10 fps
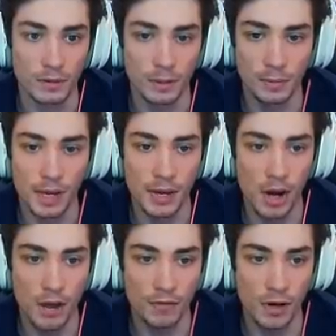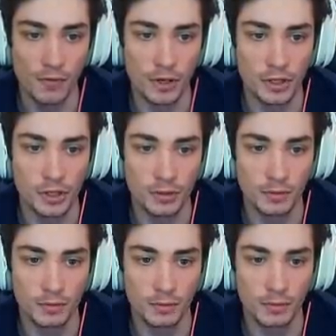They're playing off coverage.
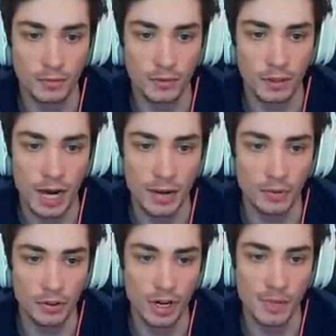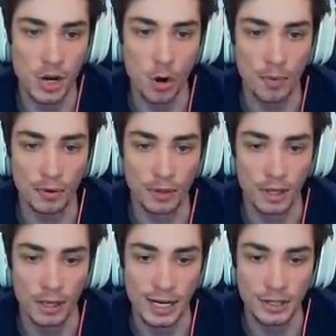Godwin's going to be open.
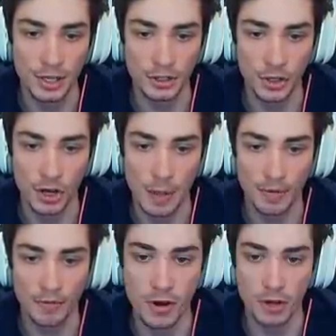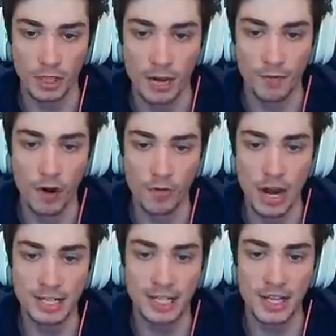He's going to turn up the field. Foot
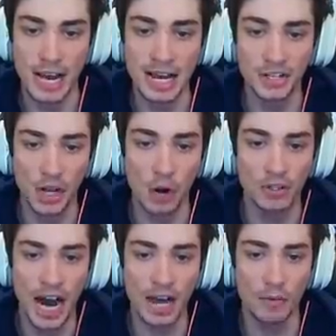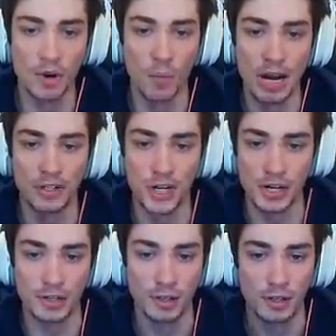race to the end zone. Godwin wins it.
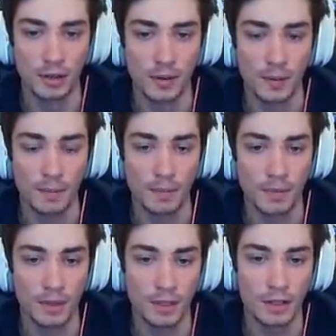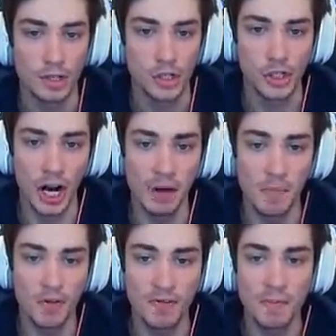Sean
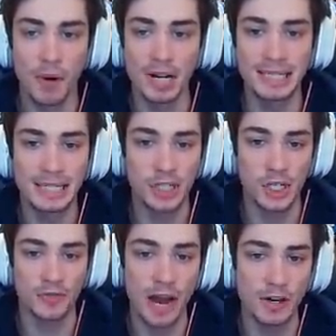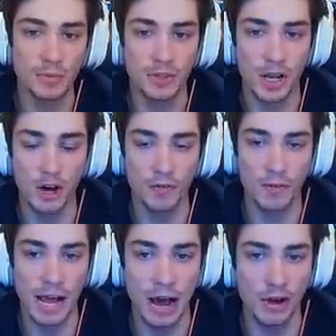Murphy Bunting just found himself
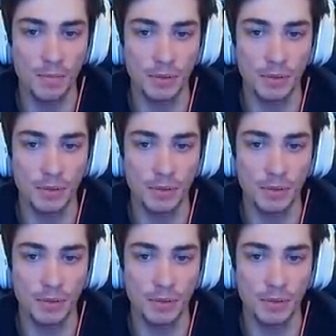out of